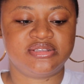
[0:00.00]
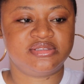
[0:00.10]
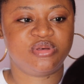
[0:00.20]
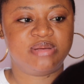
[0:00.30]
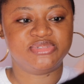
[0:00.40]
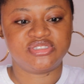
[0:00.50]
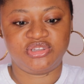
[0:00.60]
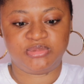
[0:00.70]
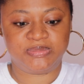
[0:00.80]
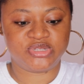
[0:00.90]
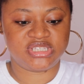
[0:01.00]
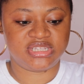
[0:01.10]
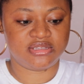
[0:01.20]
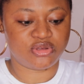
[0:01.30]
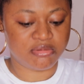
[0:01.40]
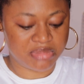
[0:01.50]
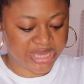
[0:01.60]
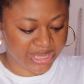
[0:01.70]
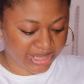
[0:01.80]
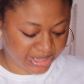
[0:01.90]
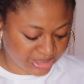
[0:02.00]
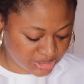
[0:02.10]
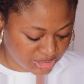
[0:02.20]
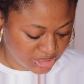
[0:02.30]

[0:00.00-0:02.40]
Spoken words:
So I'm just going to be putting it on my head